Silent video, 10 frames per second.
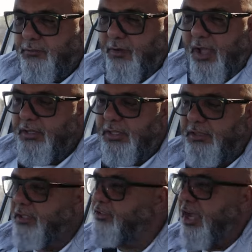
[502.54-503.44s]
find
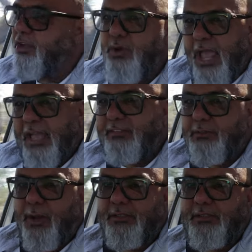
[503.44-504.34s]
the Jaecoo
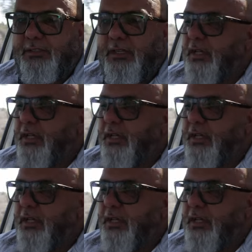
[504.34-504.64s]
exit button,